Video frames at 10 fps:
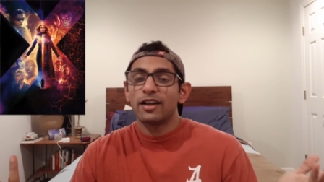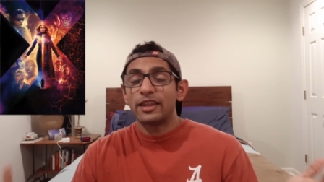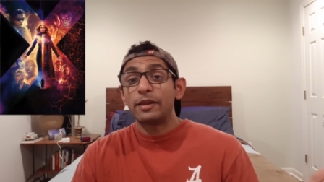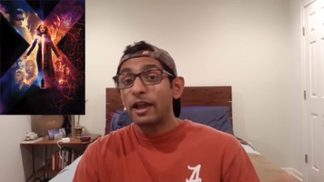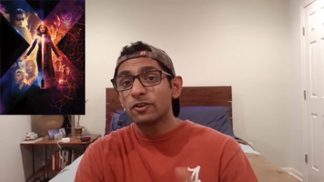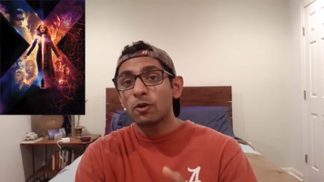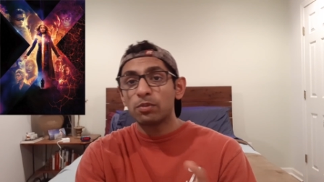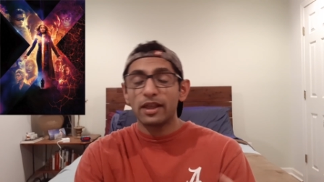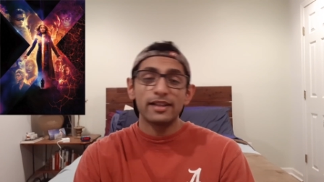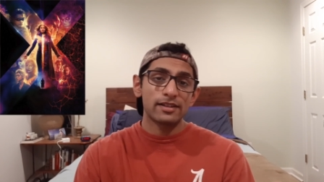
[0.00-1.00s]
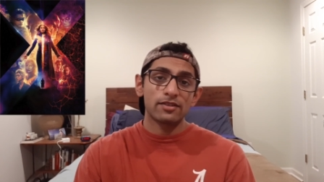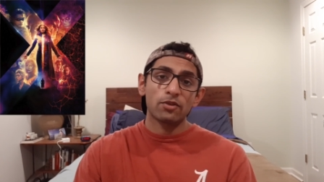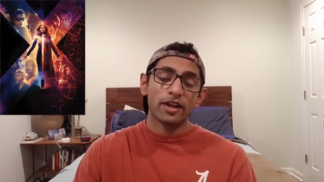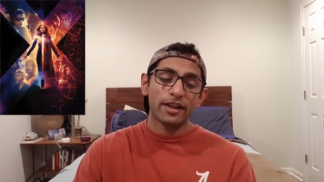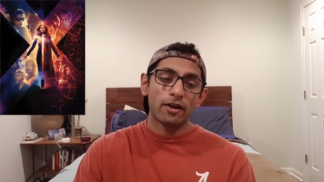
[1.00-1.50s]
they have no plans as of
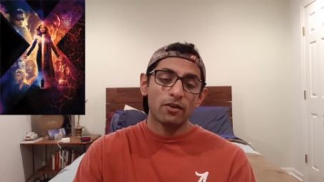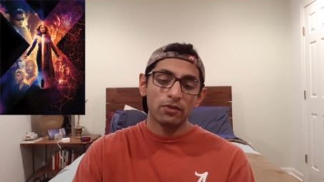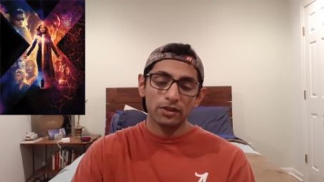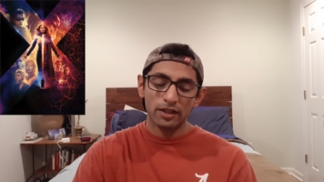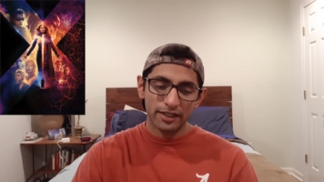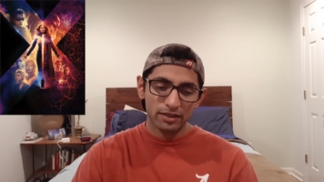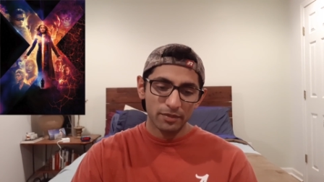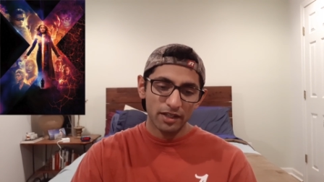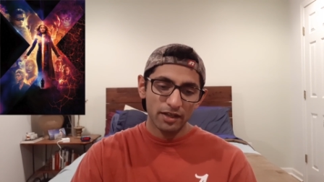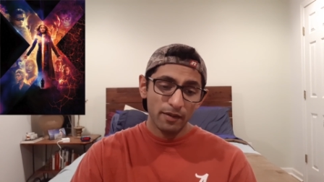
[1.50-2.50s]
right now for the X Men,